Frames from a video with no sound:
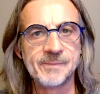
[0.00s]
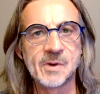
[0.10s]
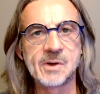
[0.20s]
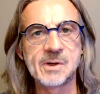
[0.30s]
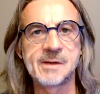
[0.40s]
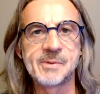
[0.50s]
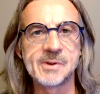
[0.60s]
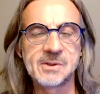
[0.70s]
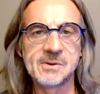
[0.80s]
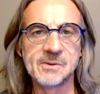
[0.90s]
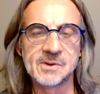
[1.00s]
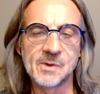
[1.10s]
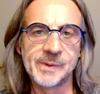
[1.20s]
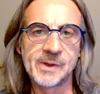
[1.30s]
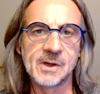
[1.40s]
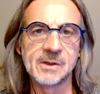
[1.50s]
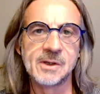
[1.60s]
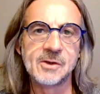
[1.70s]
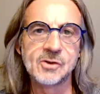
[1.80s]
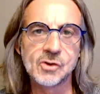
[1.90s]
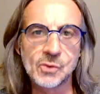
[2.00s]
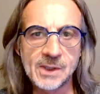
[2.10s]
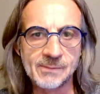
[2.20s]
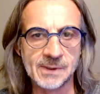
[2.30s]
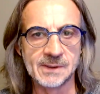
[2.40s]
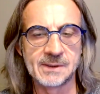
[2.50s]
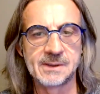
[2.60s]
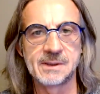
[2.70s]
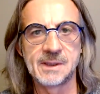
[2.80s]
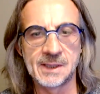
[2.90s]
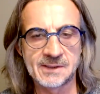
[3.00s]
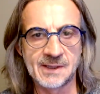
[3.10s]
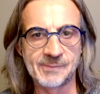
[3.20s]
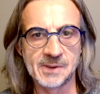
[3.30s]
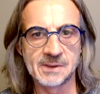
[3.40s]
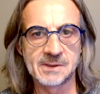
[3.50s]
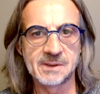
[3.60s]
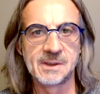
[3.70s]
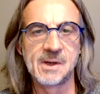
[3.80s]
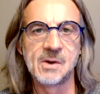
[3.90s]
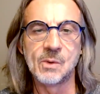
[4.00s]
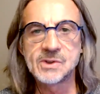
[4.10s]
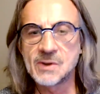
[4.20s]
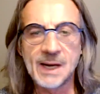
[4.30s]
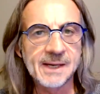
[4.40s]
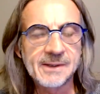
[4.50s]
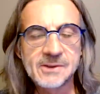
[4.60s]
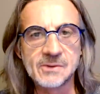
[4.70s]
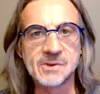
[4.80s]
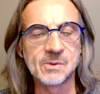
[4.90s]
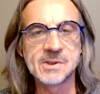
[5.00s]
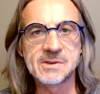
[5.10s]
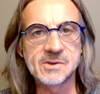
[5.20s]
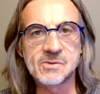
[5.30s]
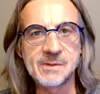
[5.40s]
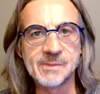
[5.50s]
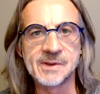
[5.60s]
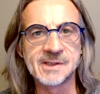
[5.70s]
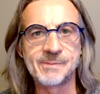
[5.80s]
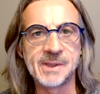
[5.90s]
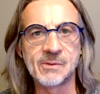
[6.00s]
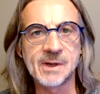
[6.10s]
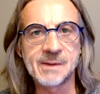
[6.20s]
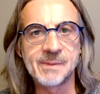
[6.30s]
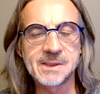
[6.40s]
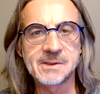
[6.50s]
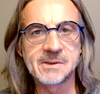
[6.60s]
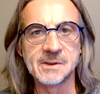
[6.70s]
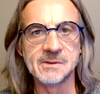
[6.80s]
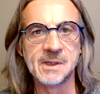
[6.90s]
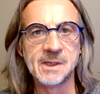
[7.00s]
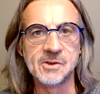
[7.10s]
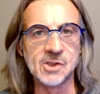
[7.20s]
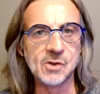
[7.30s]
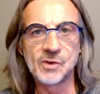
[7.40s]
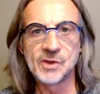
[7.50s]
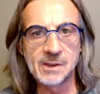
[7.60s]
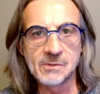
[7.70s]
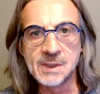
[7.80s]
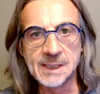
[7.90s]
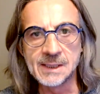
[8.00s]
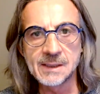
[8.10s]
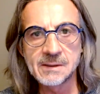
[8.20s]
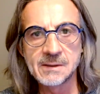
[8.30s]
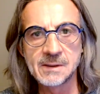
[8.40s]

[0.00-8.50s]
Hurdle number two is what we call treatment acceptance? What's your attitude towards the treatment that's being recommended to you? Do you think you need it?